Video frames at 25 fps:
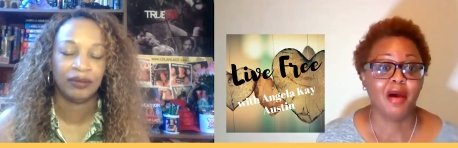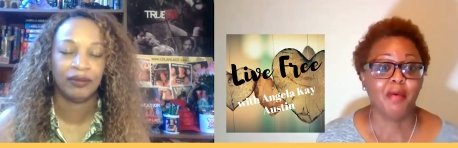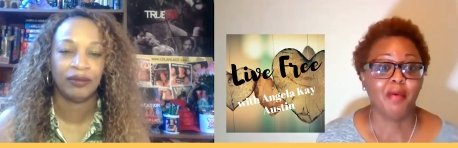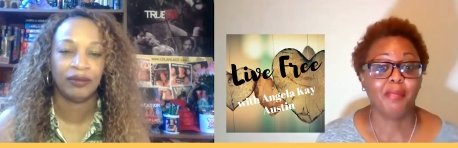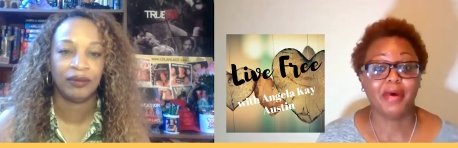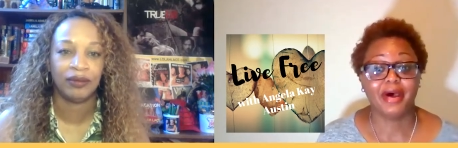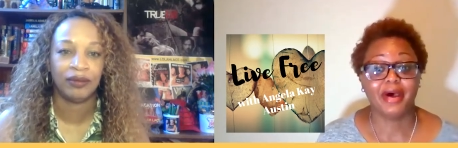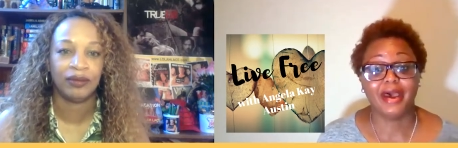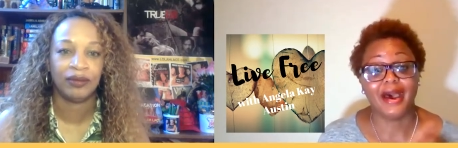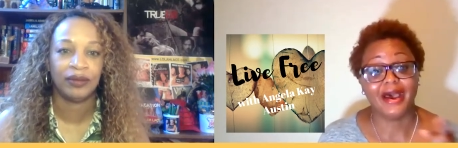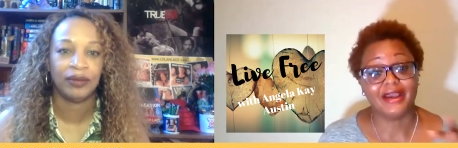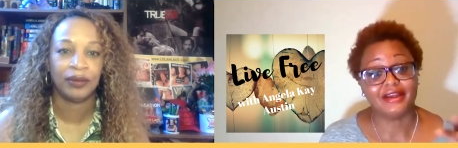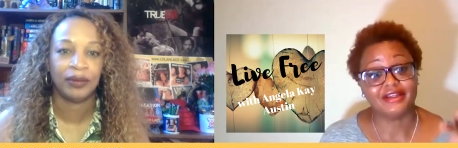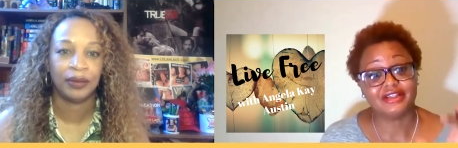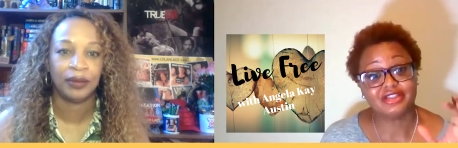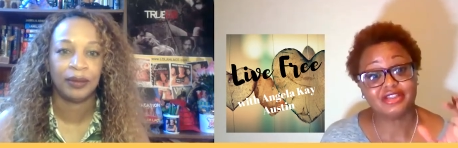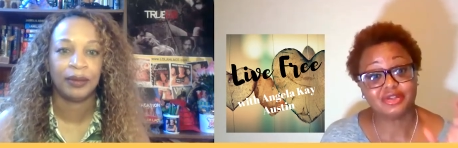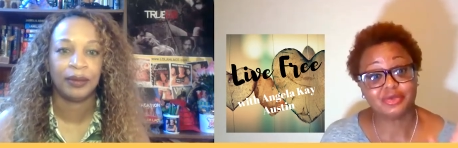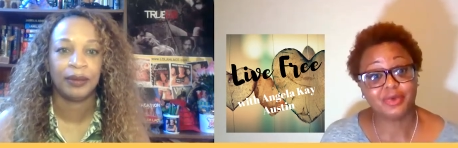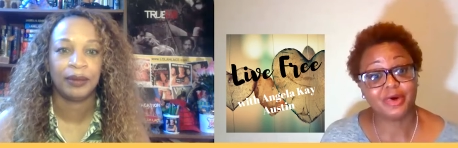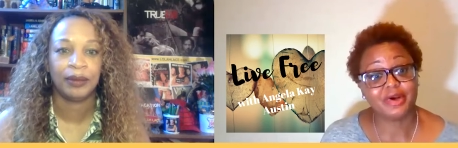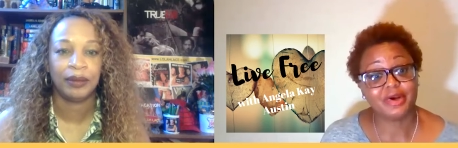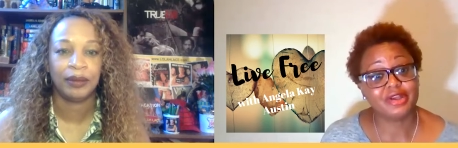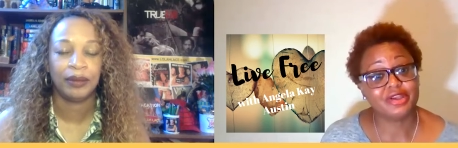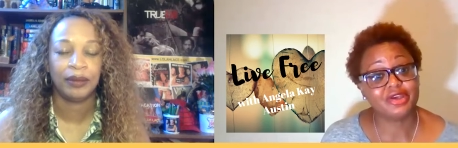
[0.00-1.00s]
Speaker 1: but I
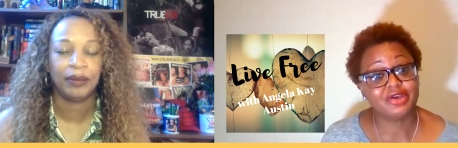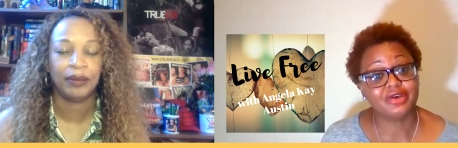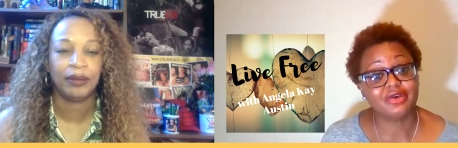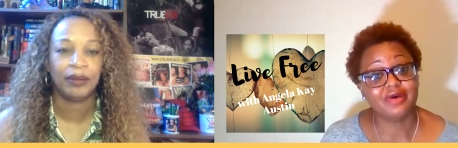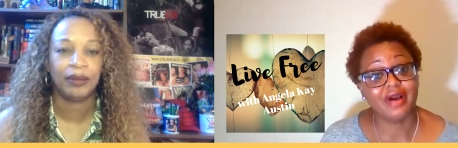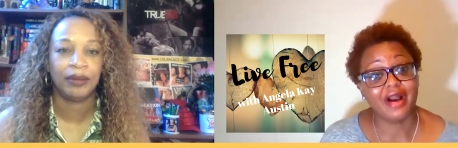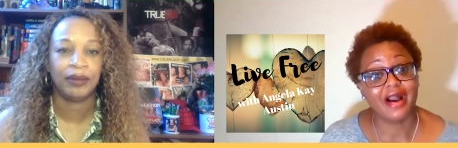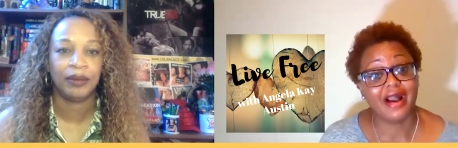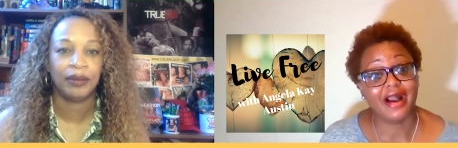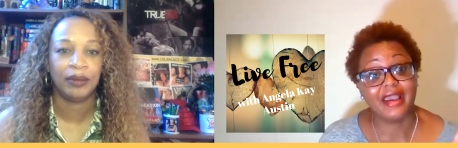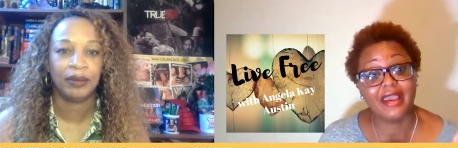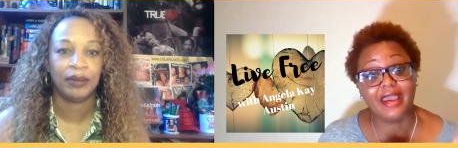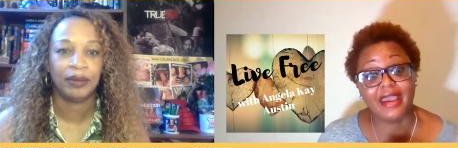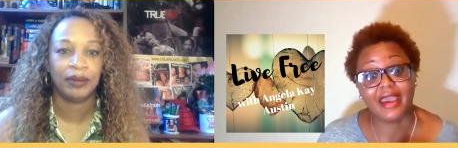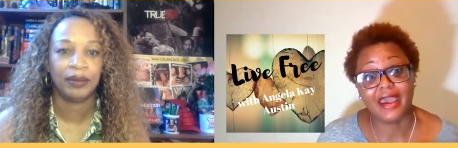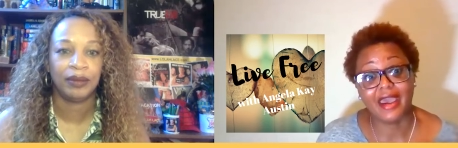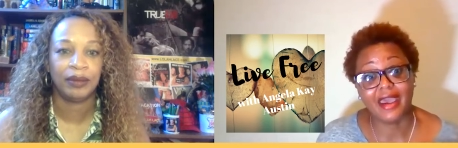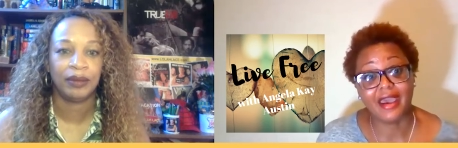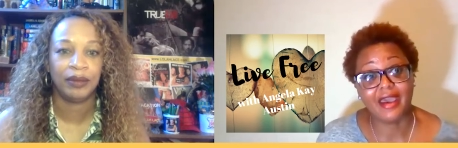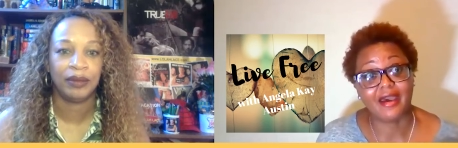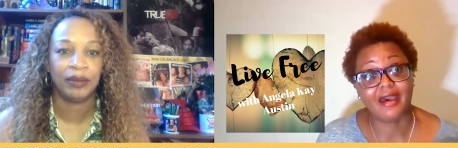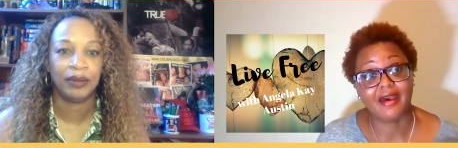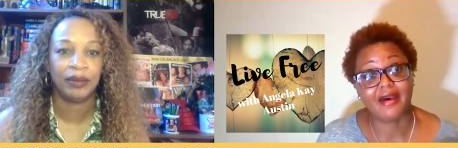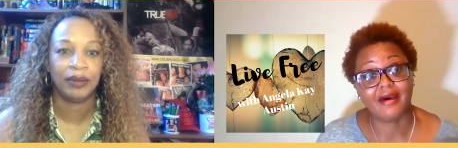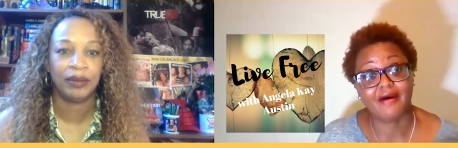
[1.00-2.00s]
swear to you, I
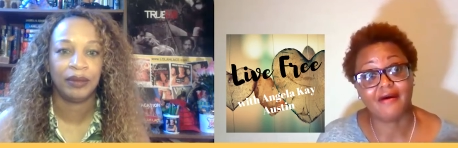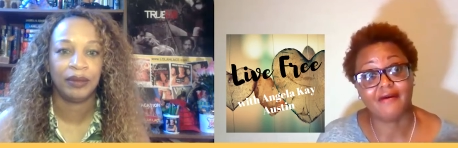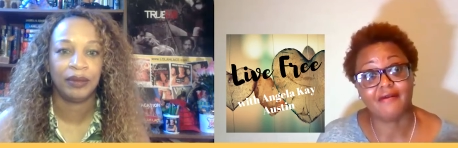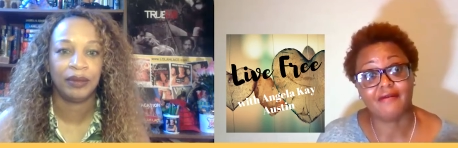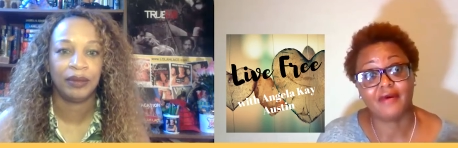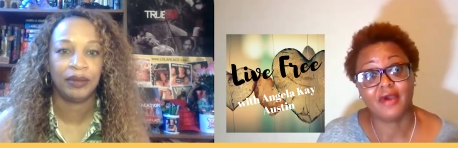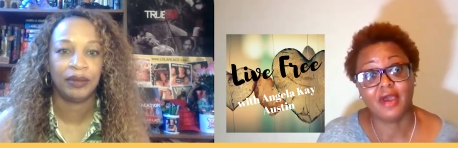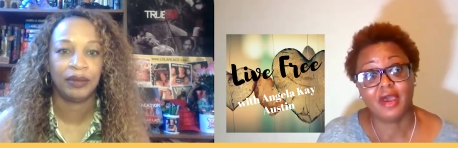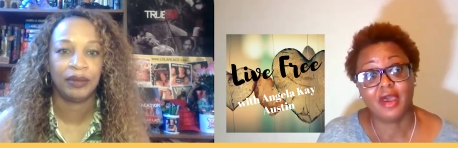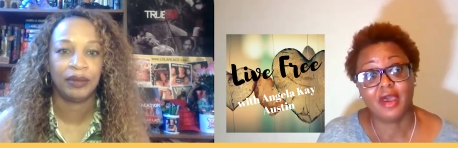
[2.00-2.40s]
have,